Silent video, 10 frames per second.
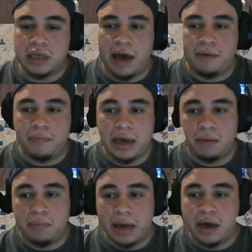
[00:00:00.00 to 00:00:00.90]
I have
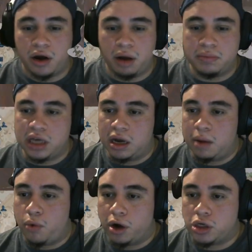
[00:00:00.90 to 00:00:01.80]
my gunner. I'm telling
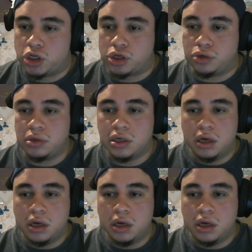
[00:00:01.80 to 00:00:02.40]
him where to shoot.